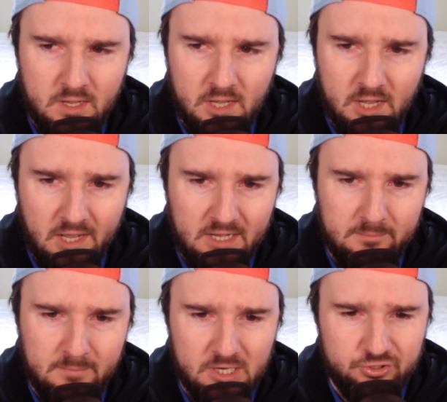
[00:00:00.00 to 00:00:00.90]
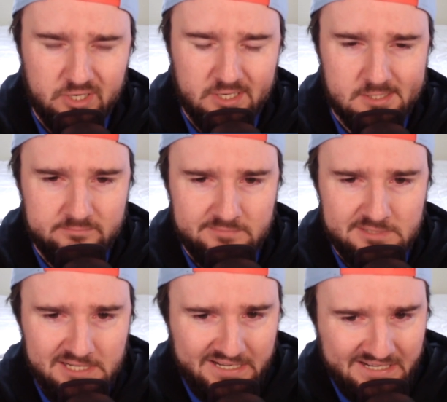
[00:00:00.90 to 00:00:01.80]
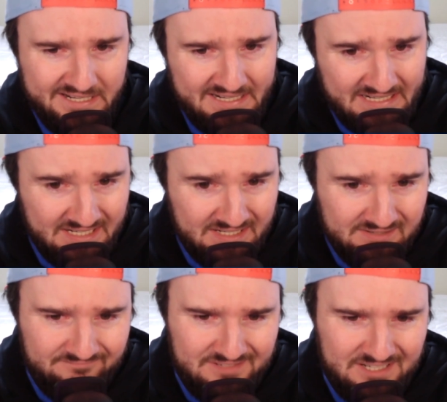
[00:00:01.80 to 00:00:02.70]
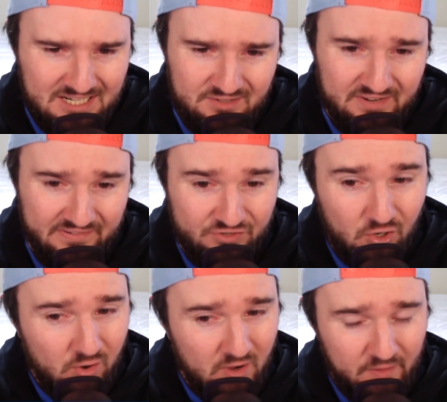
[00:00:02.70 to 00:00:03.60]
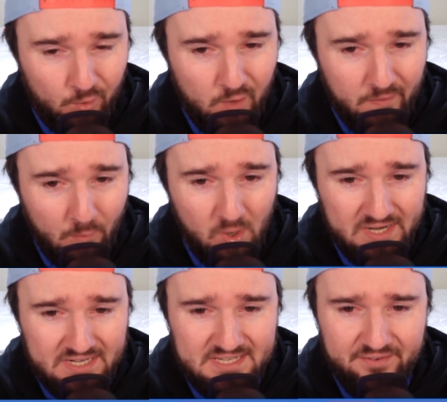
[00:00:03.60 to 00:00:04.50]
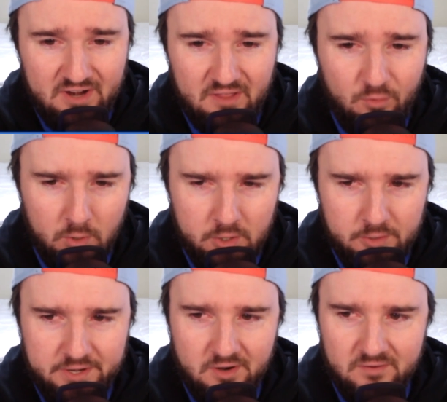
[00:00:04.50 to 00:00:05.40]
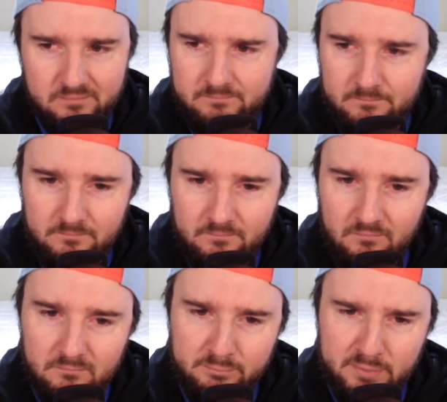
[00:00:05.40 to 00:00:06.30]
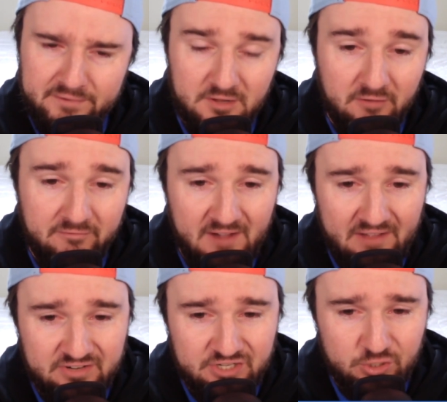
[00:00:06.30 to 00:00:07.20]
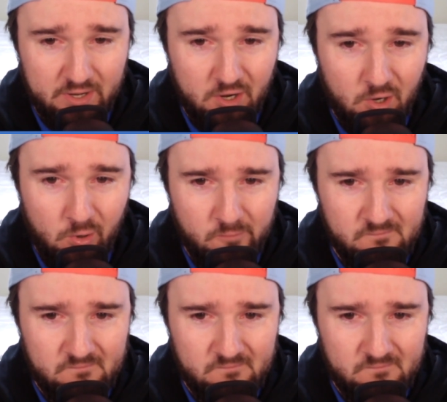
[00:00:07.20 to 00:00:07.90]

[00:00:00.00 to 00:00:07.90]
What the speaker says: Montreal, you know, they've struggled on the road. They're 1-7 on the road here. Buffalo 5-2 at home.